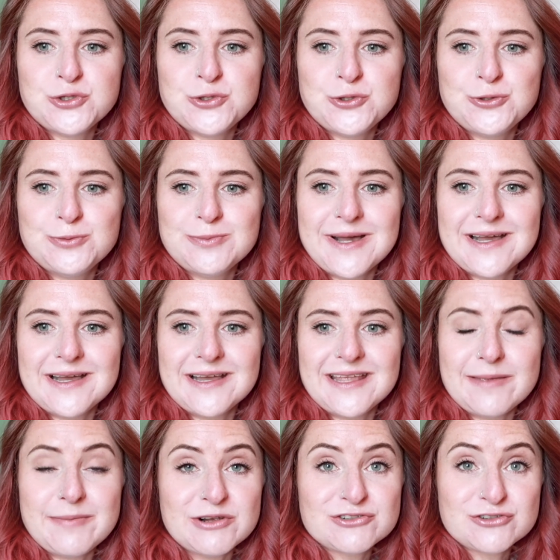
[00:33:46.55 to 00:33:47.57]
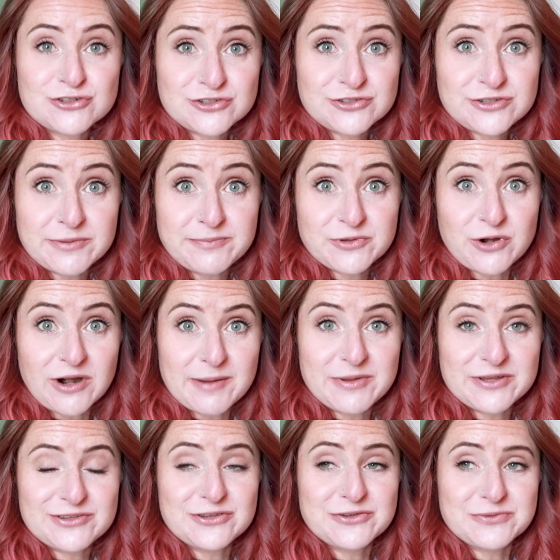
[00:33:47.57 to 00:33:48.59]
to my email
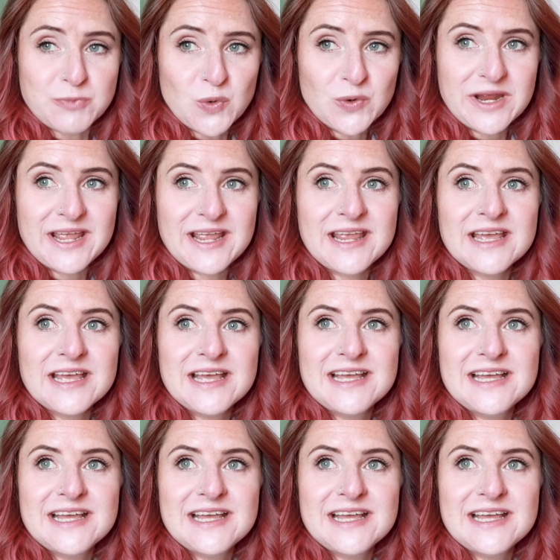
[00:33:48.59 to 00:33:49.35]
subscribers this morning.